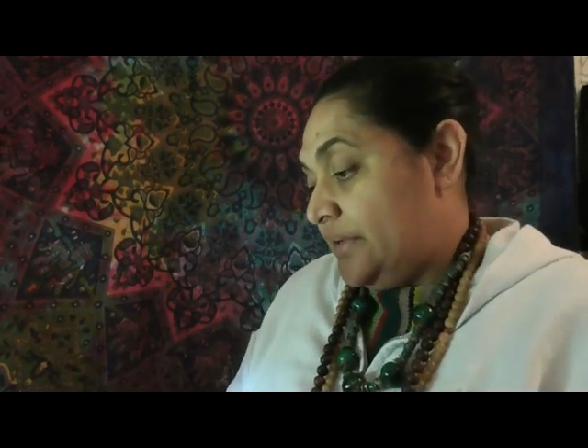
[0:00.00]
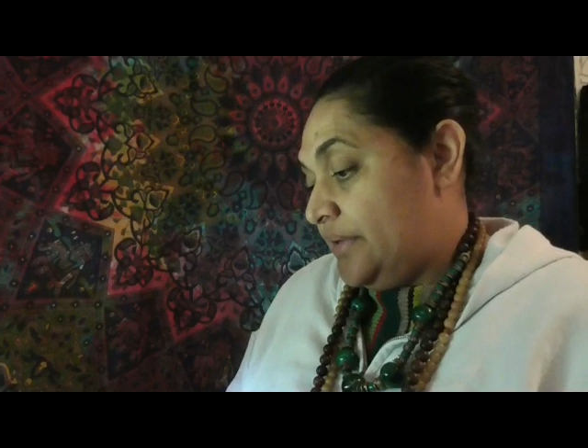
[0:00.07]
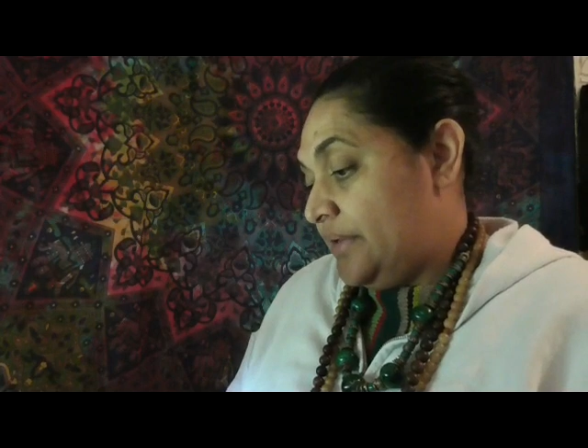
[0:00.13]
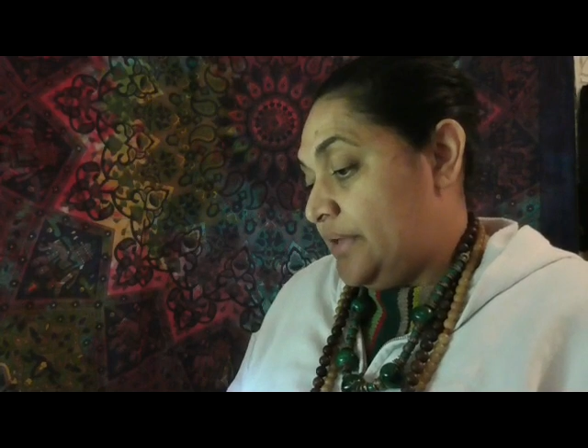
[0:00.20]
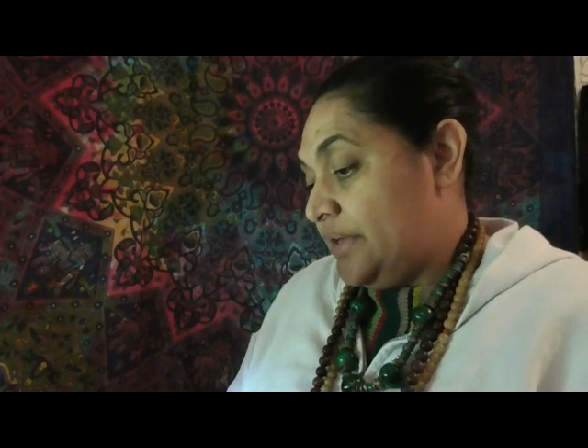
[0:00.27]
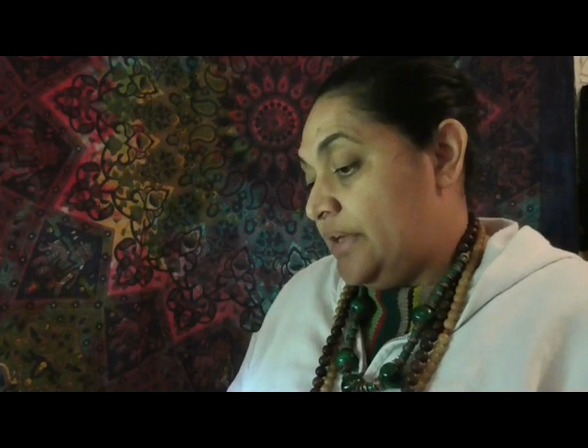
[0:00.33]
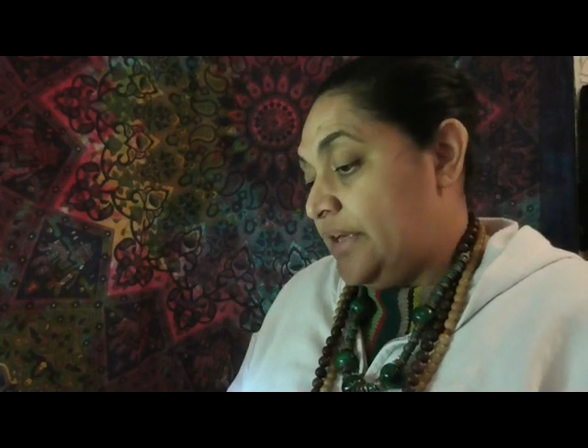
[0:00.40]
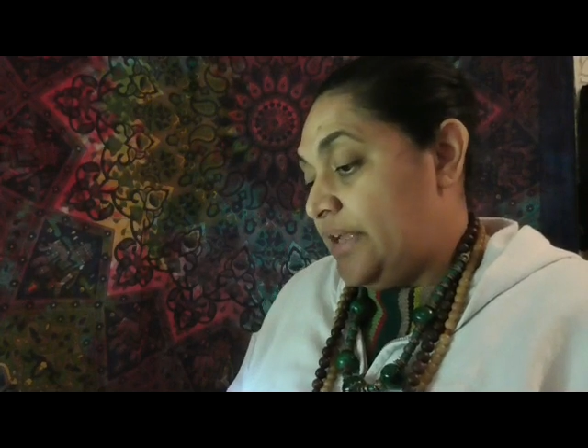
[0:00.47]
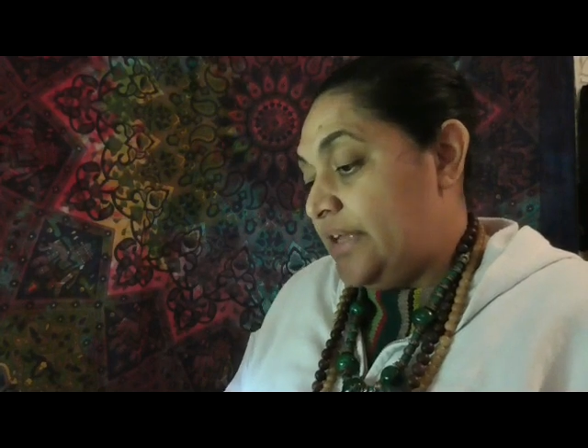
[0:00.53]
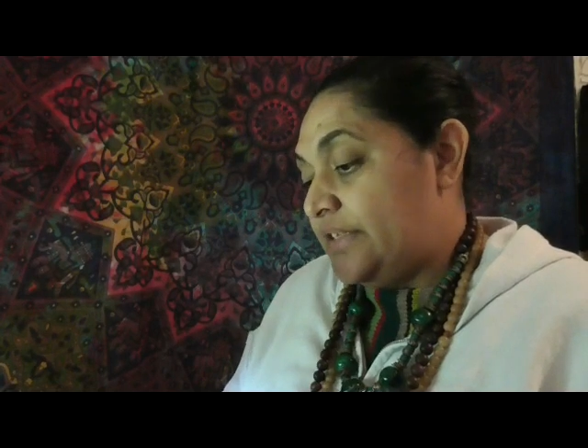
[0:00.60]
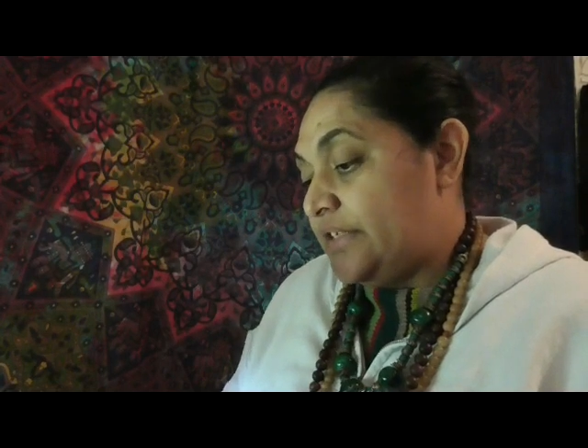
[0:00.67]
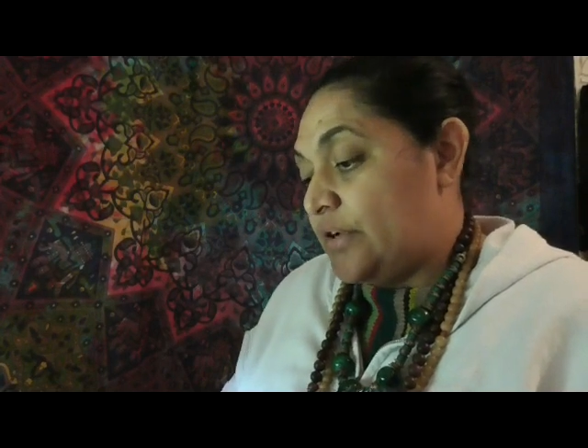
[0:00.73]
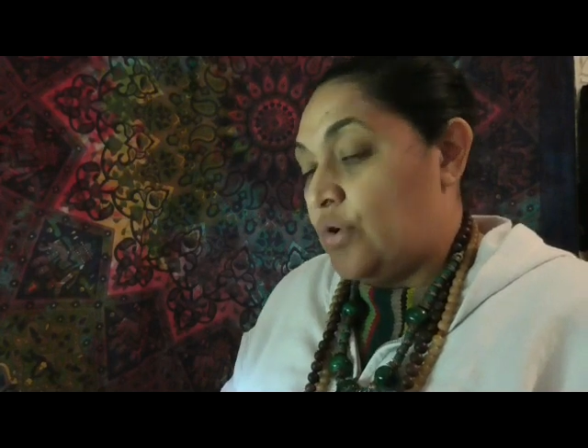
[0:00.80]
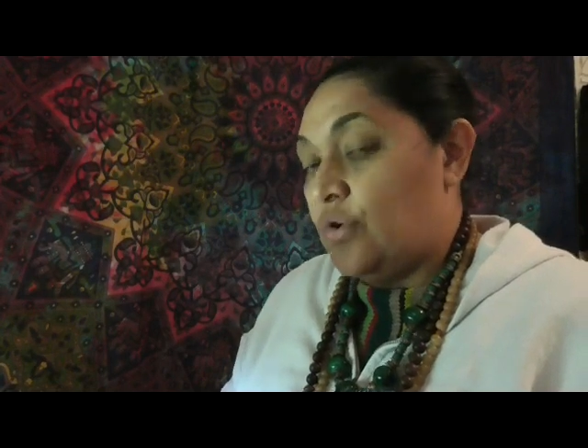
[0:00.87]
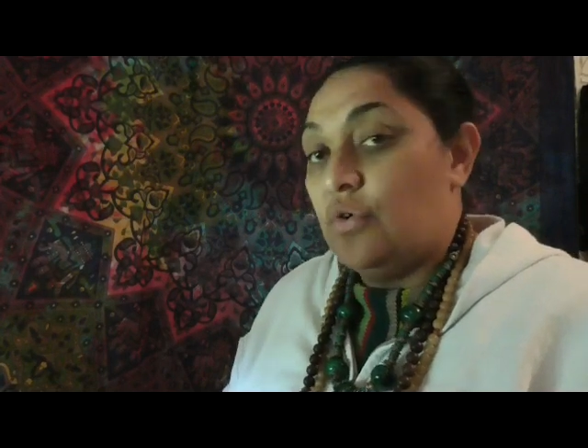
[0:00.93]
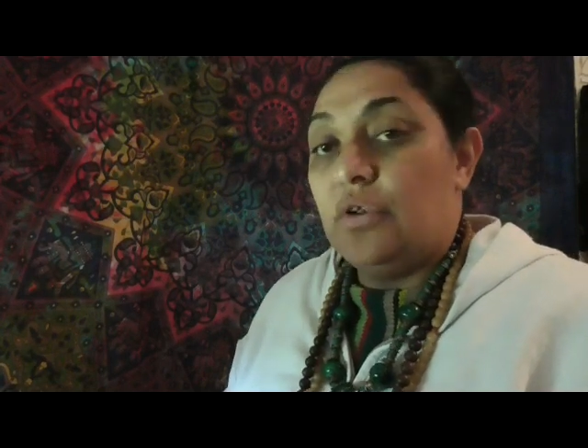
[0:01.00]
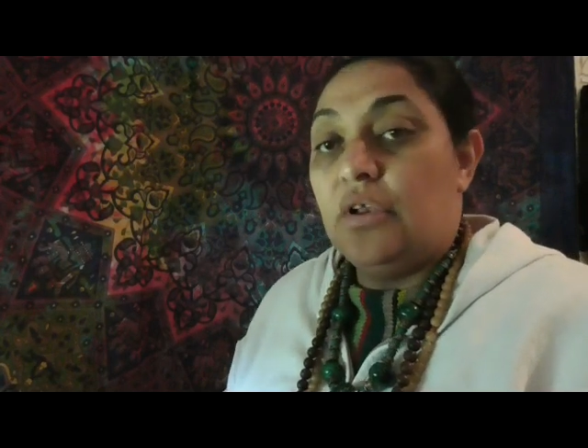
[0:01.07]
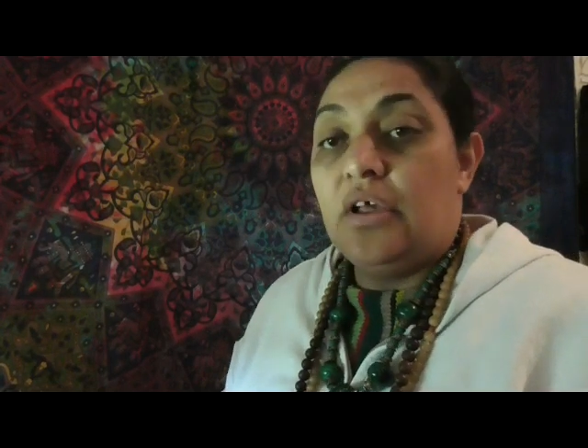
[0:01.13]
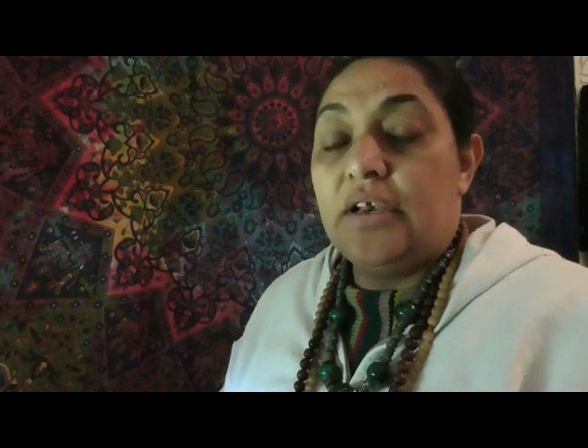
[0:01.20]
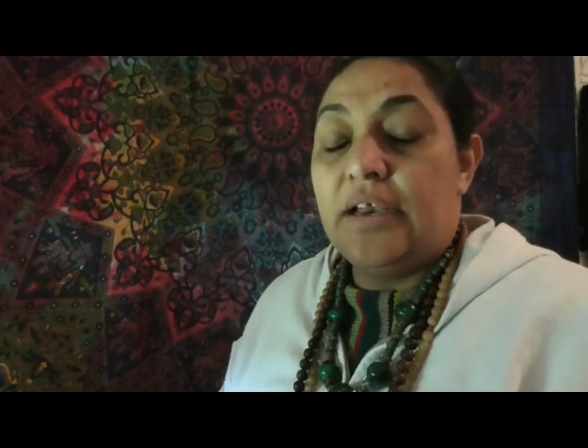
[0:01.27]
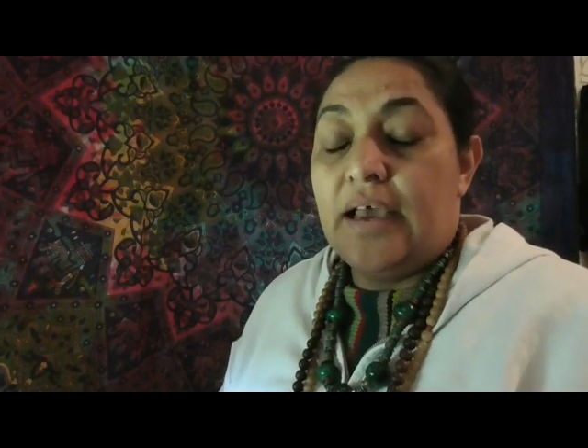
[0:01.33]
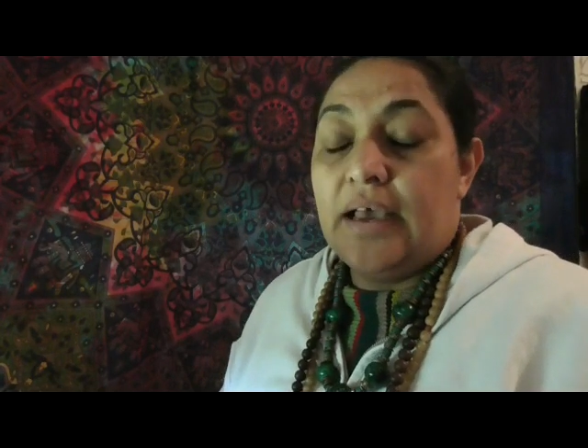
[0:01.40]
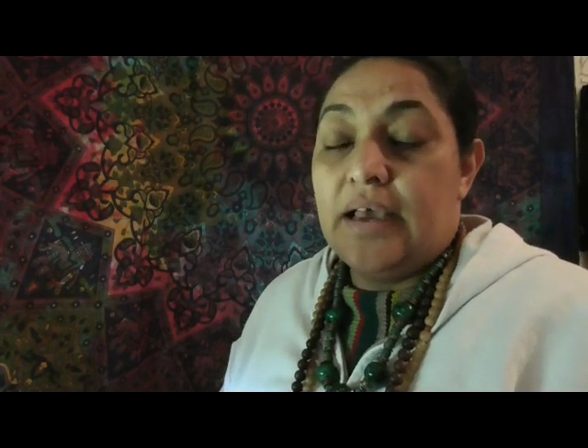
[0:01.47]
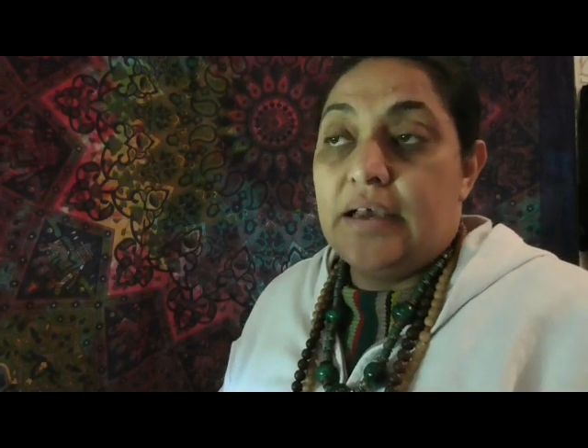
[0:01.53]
You're going to need to call on